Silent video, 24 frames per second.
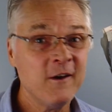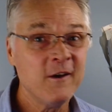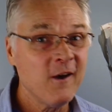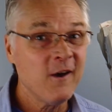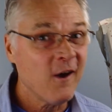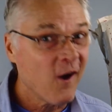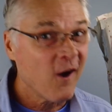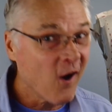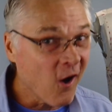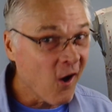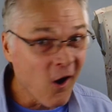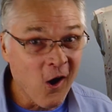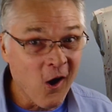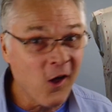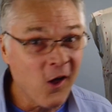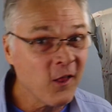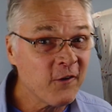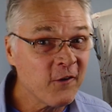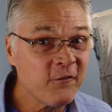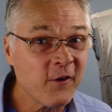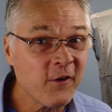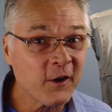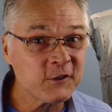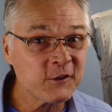all of
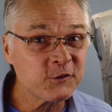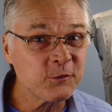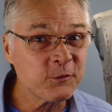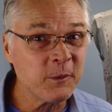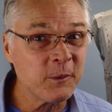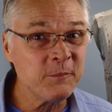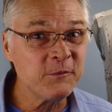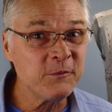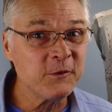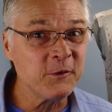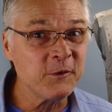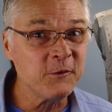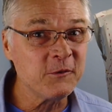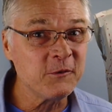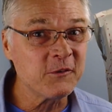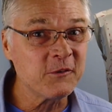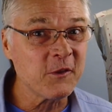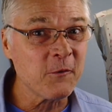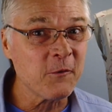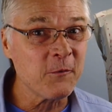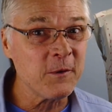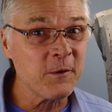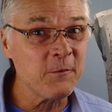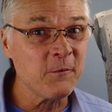our swimsuits that
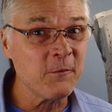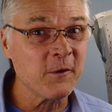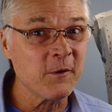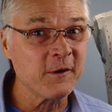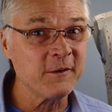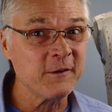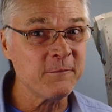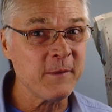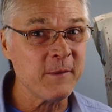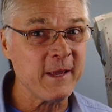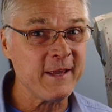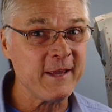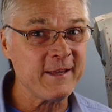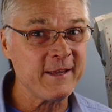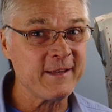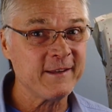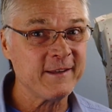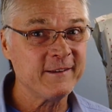we want to make.